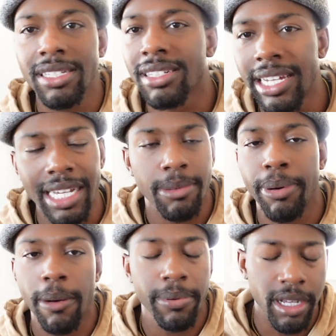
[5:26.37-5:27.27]
and they gotta
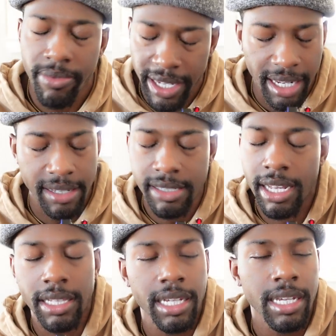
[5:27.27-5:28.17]
pump it up, they gotta
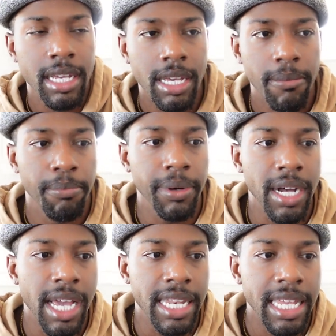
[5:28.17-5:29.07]
sell it,
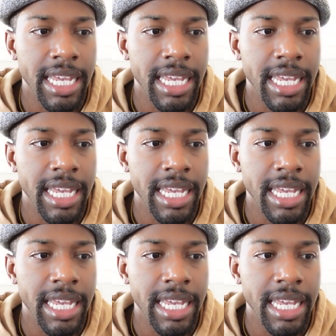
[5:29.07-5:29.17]
but